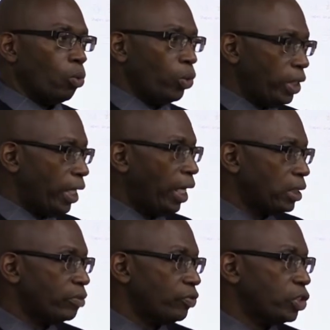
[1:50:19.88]
With the
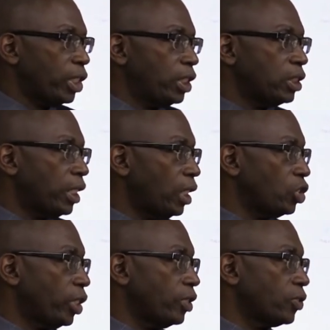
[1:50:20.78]
artificial
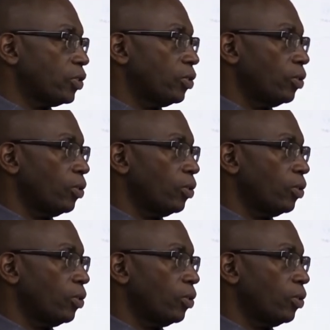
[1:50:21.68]
intelligence,